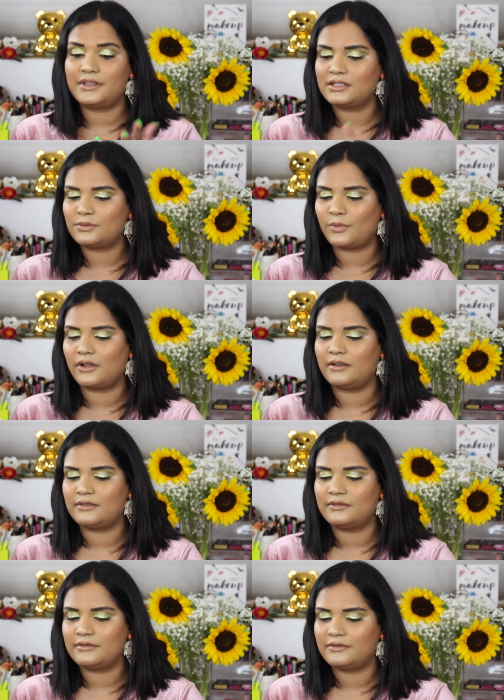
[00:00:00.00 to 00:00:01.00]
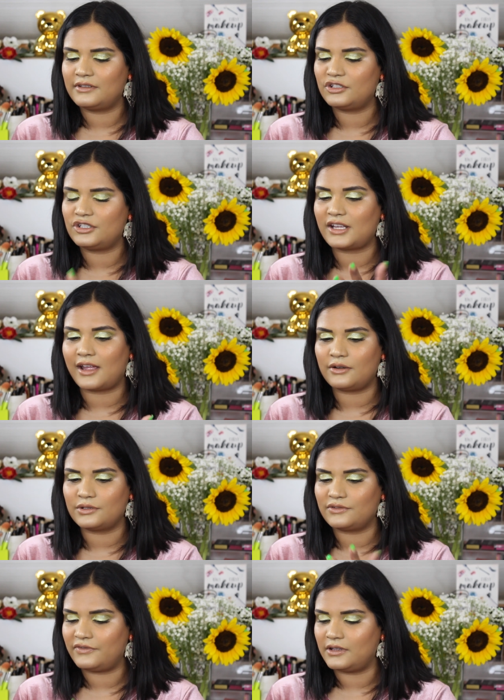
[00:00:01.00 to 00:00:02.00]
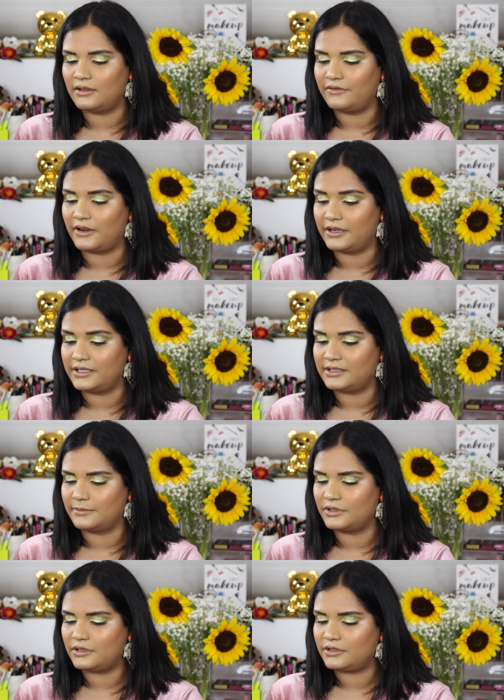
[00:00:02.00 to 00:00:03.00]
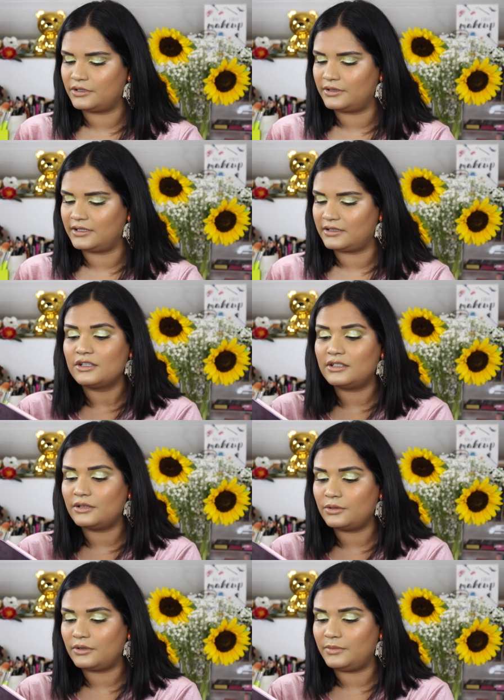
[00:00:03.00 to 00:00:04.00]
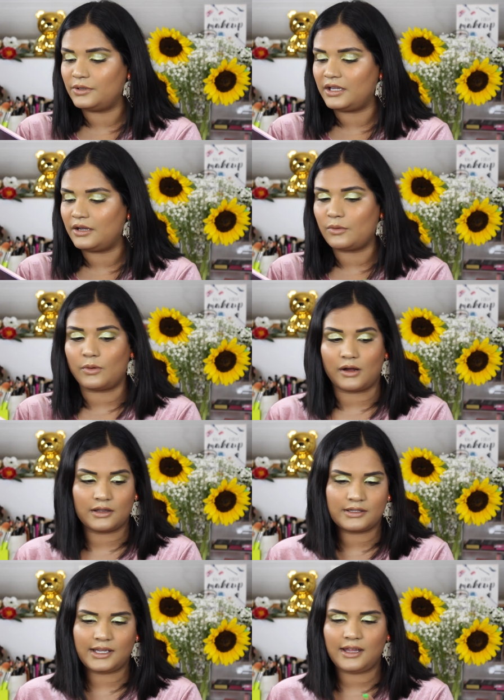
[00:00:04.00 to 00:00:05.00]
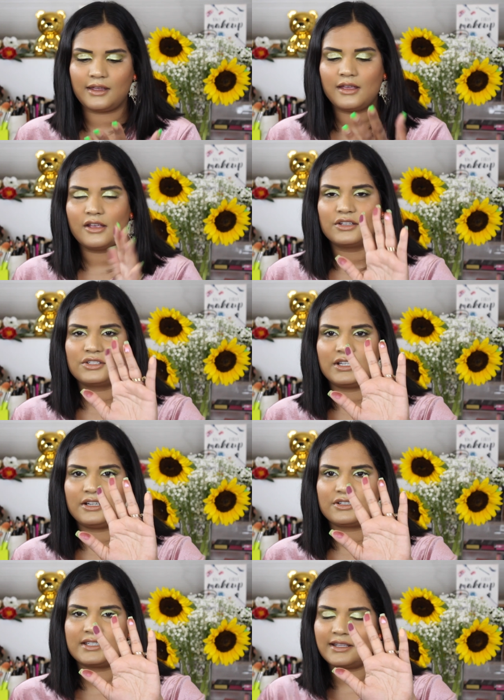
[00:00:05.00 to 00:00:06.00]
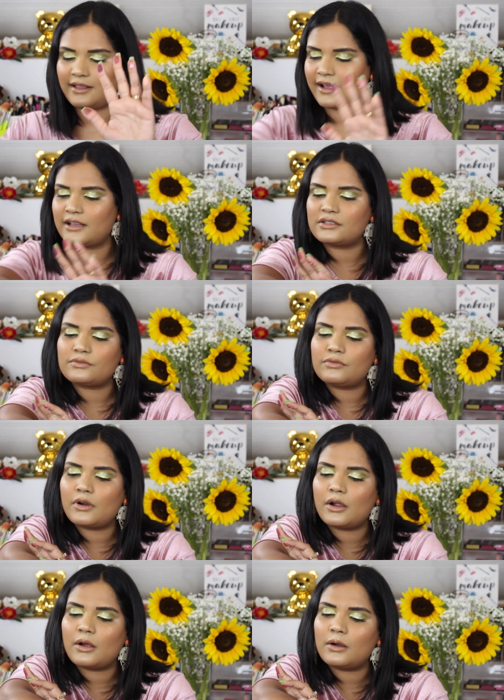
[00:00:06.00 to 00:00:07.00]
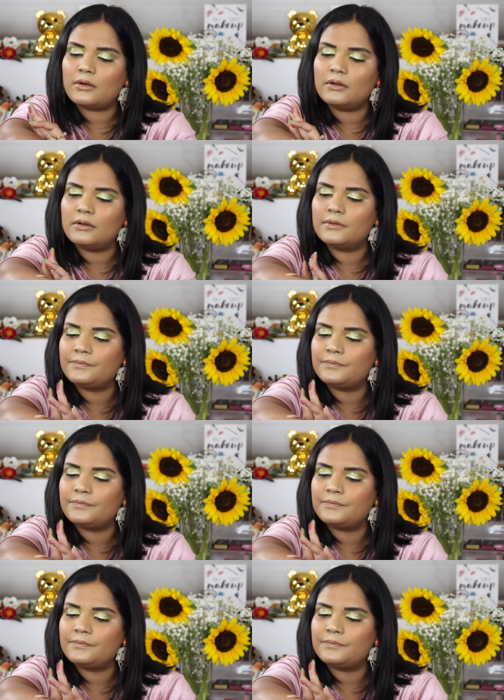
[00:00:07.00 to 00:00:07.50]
this one, the shadows feel very similar to the to the Huda Beauty quality. So here's the last row